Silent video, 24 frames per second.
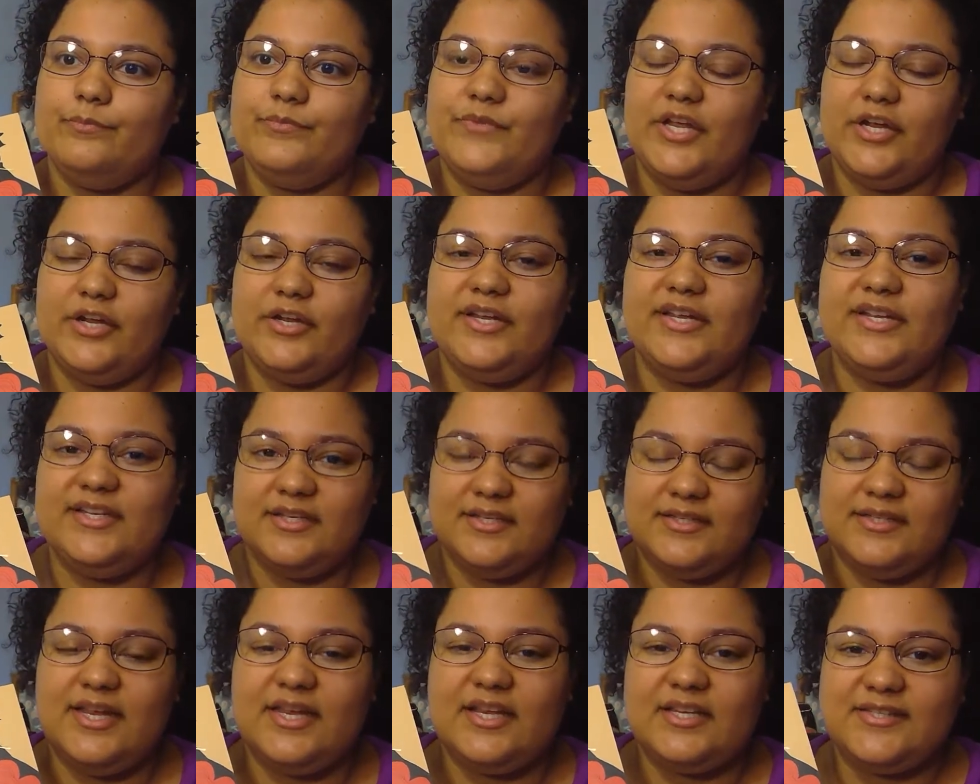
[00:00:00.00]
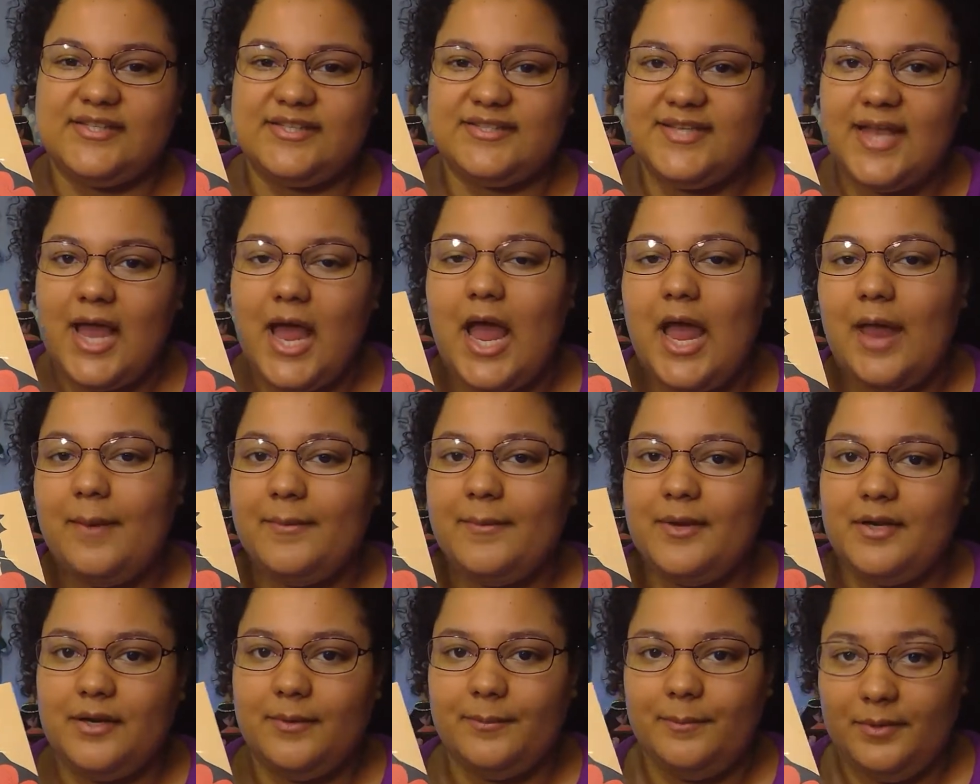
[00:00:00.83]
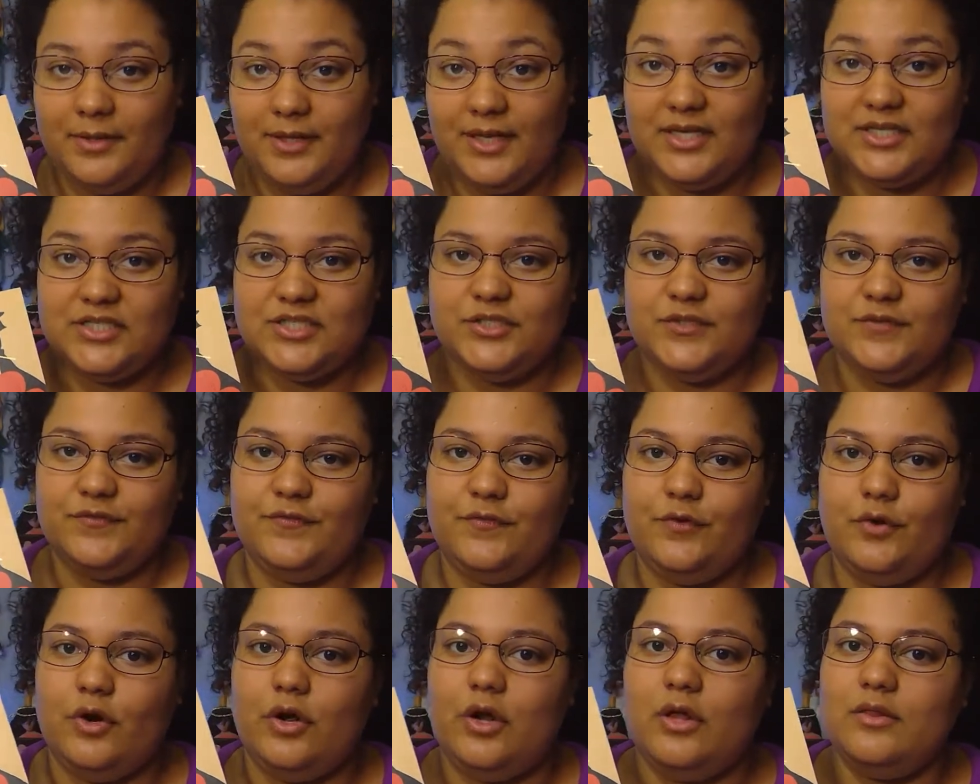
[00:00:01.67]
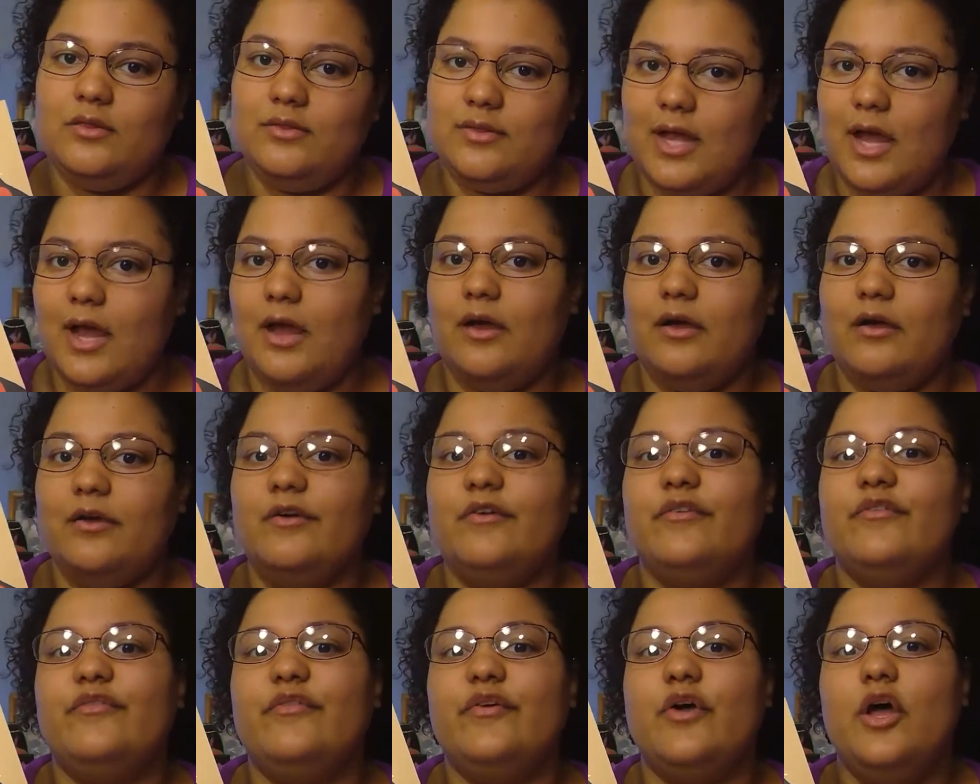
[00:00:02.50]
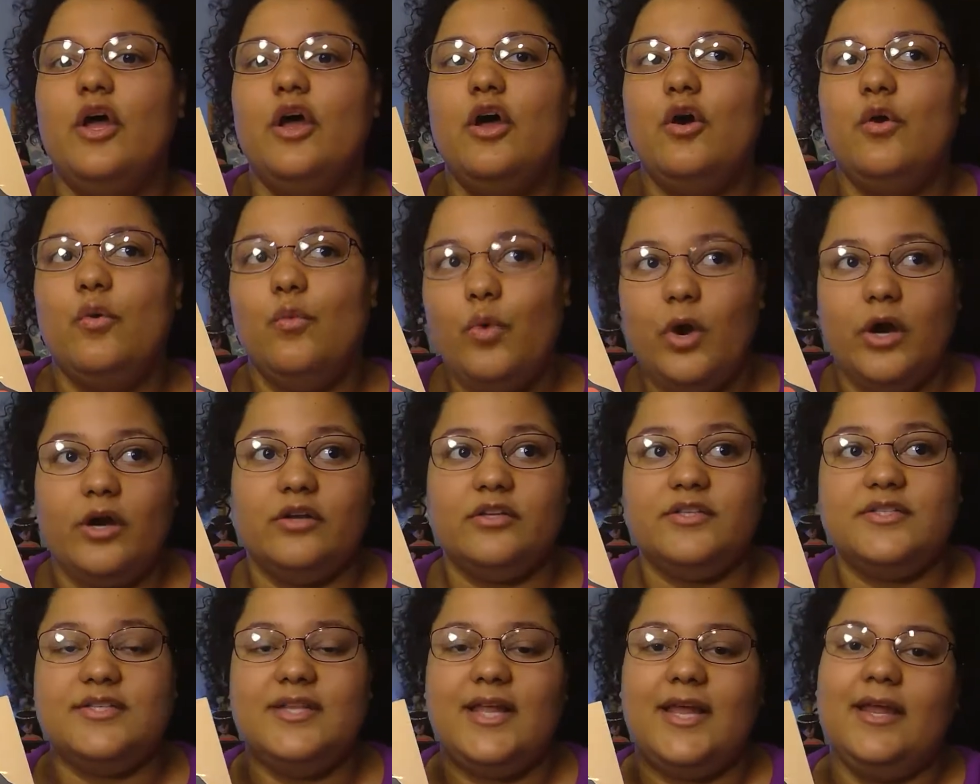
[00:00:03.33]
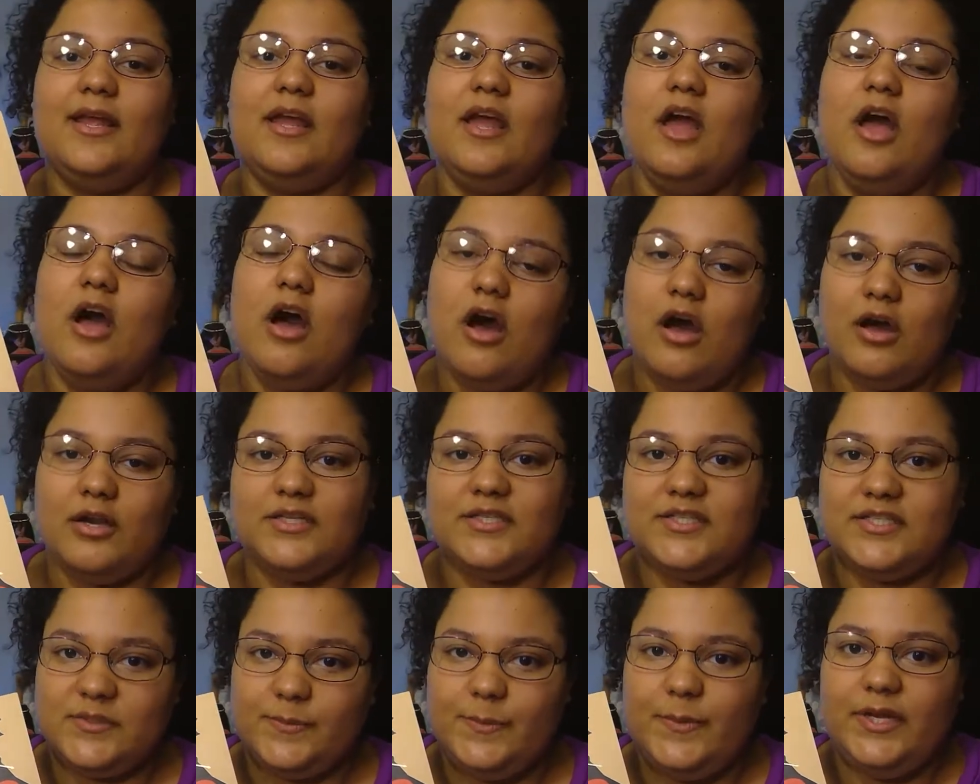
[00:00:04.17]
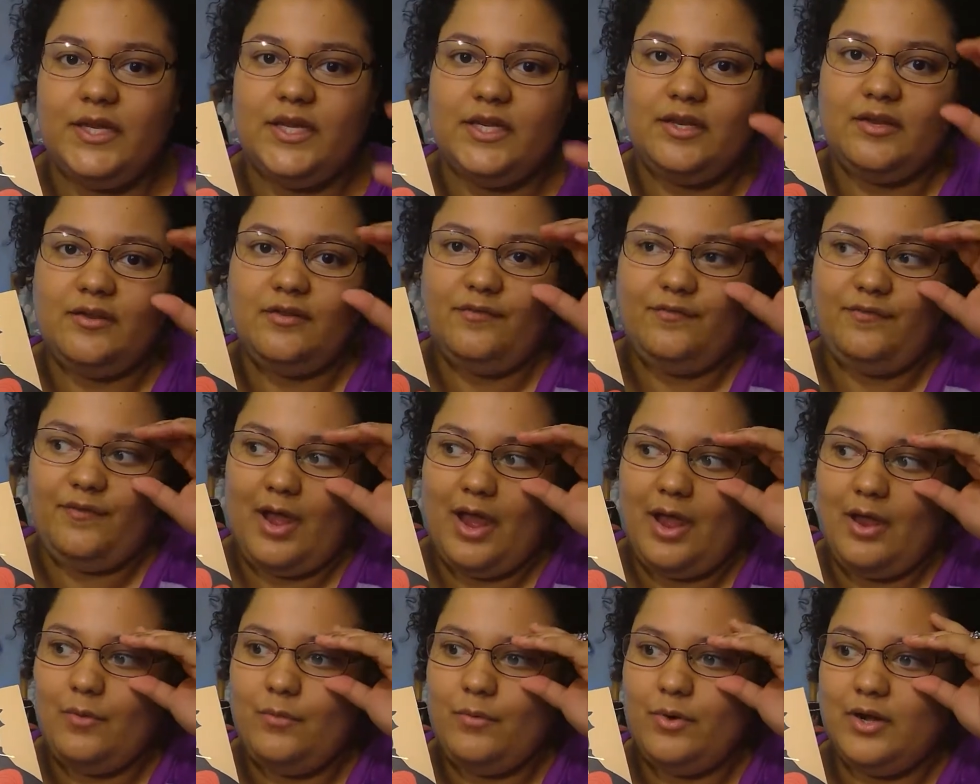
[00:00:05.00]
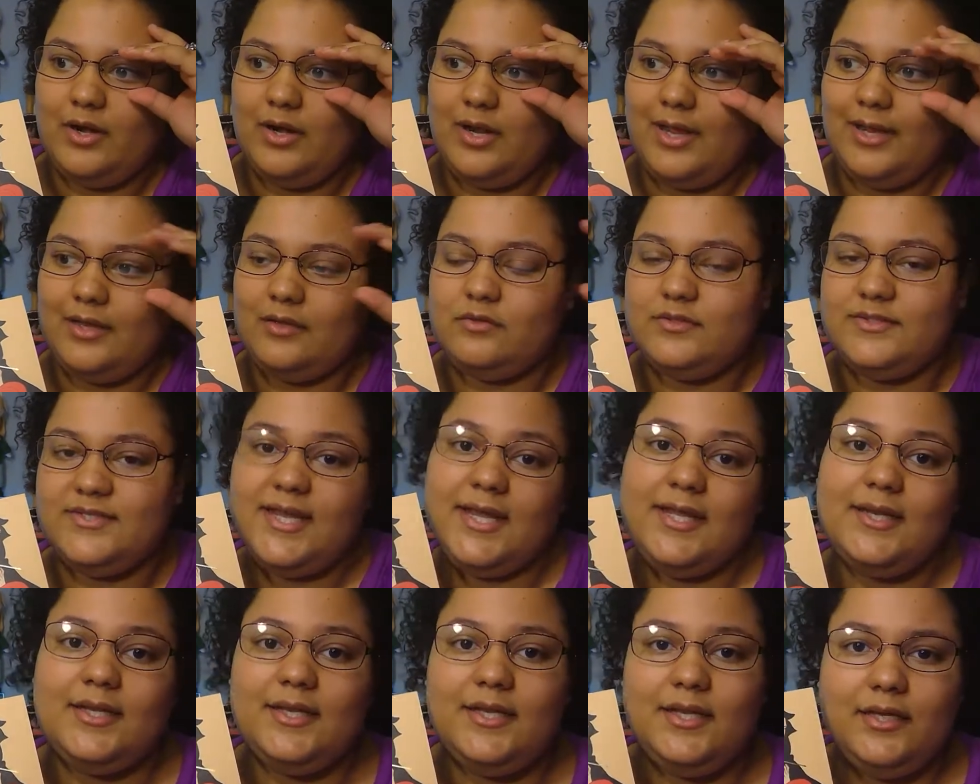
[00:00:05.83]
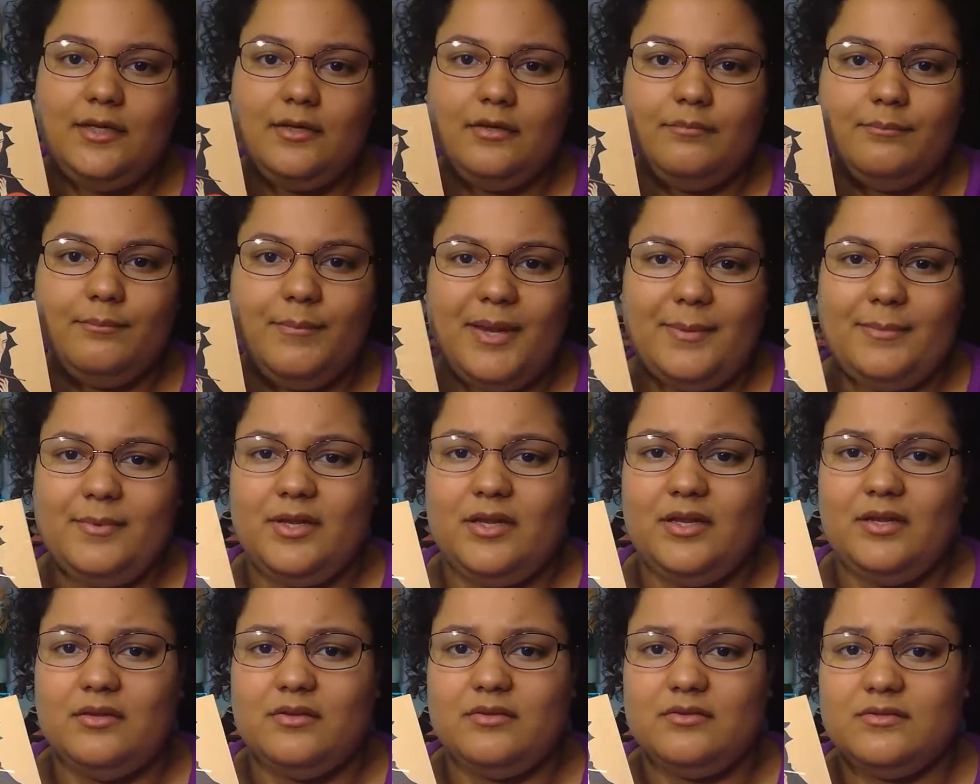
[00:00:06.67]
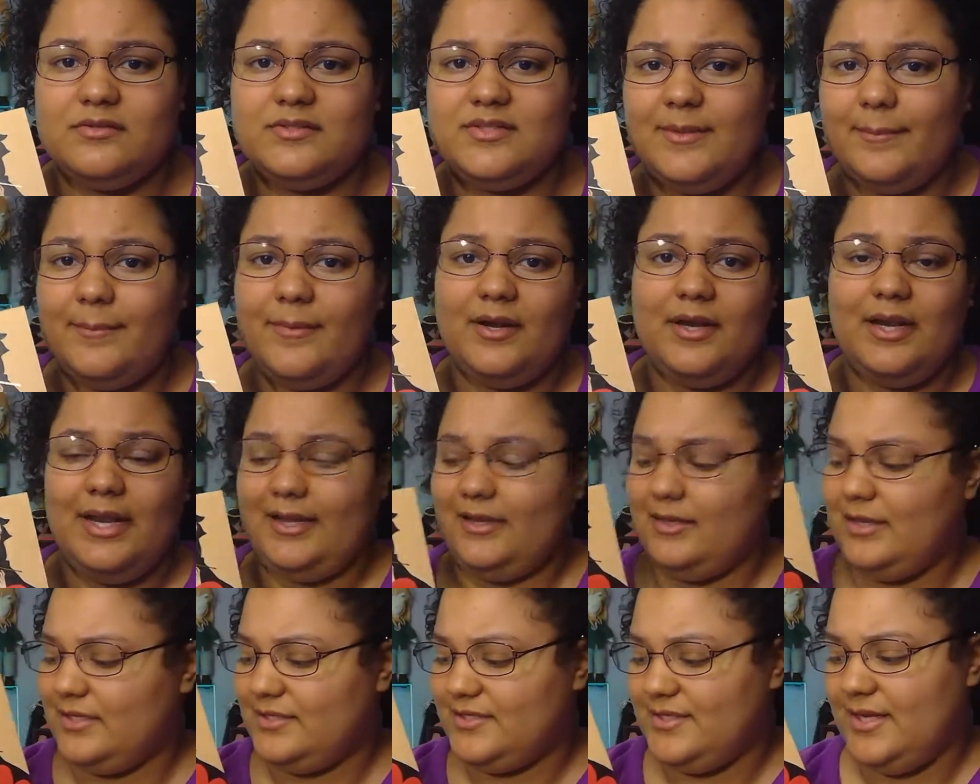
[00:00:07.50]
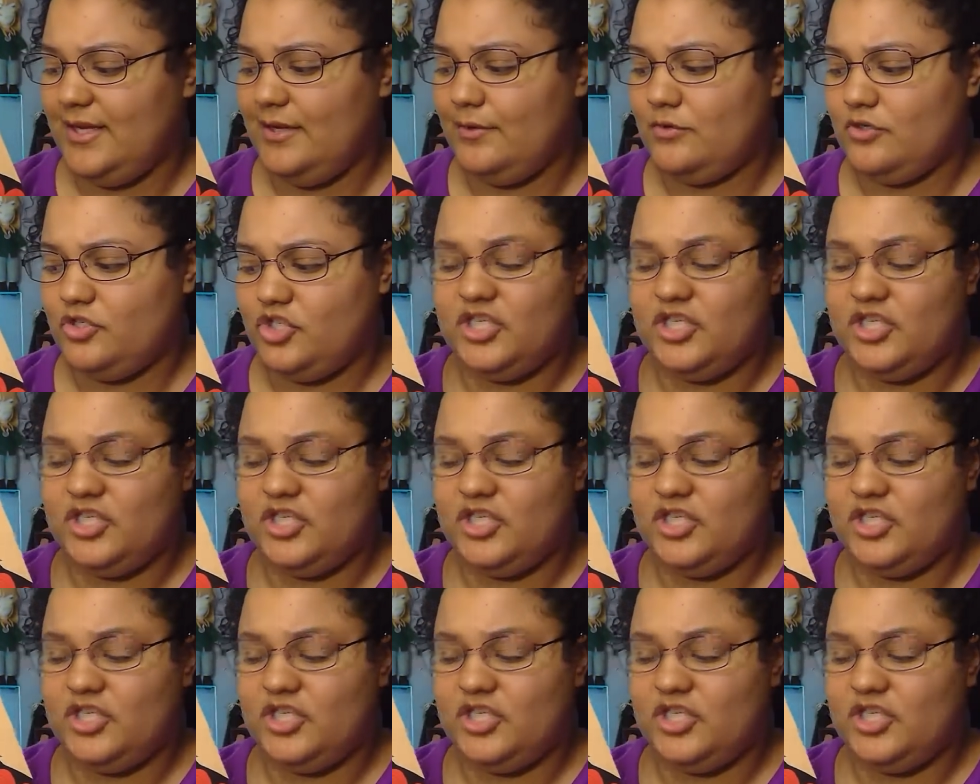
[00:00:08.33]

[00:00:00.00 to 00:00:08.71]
there is a time and a place for a lot of words. Like honestly speaking, if I were like telling maybe some, like let's say